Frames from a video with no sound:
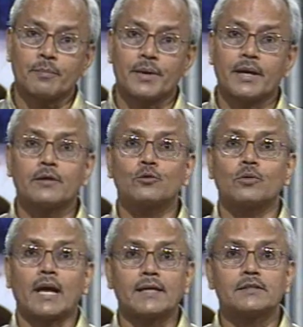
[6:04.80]
prepared
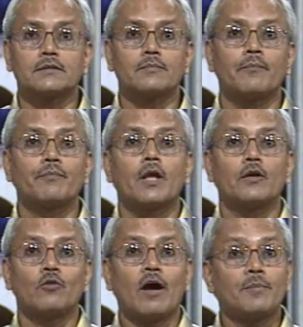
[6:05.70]
to write,
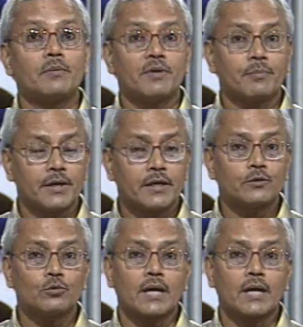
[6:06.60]
you have been prepared